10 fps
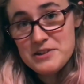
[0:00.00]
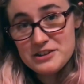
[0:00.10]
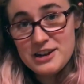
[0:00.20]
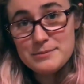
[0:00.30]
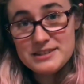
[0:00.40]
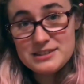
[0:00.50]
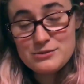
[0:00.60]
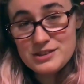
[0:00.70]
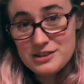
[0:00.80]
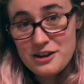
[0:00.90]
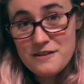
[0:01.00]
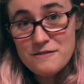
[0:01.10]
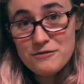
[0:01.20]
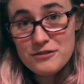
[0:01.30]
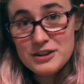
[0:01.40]
Their job is to
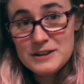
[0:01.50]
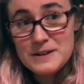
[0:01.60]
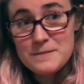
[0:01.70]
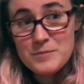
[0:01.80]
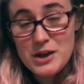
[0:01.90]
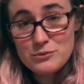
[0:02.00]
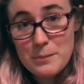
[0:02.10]
serve and